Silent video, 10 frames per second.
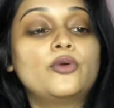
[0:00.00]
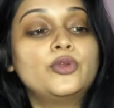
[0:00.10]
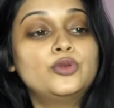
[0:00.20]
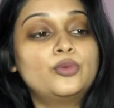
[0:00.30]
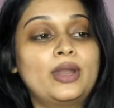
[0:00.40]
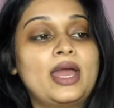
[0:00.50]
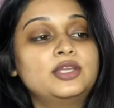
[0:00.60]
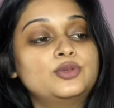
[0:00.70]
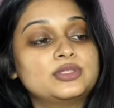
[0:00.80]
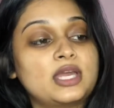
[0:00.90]
what I do
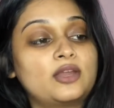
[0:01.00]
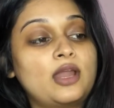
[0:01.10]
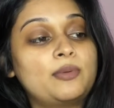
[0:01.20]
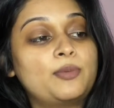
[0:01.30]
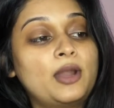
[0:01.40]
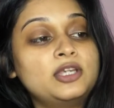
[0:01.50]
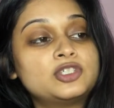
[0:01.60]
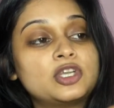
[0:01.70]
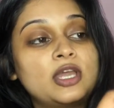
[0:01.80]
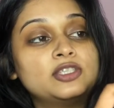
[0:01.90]
is I grab a brush
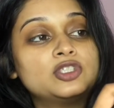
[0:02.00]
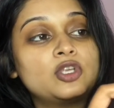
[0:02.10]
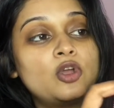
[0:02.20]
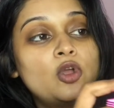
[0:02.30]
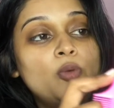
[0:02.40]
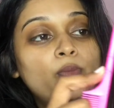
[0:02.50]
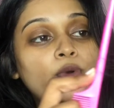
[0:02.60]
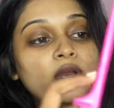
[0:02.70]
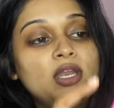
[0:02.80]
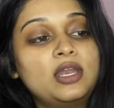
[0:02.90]
and I just put
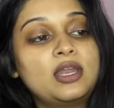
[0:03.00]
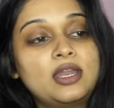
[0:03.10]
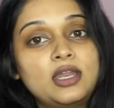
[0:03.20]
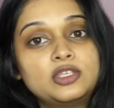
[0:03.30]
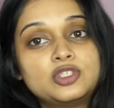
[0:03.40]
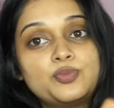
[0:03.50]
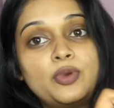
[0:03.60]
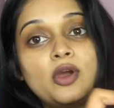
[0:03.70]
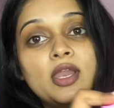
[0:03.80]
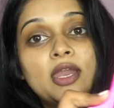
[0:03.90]
it in and I just
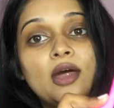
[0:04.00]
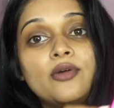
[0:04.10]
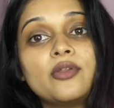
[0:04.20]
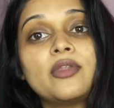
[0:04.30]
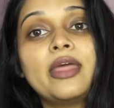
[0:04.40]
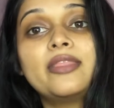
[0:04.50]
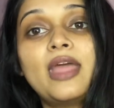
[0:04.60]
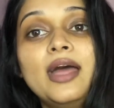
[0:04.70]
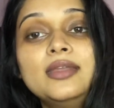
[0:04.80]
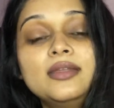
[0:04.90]
pull it out like that.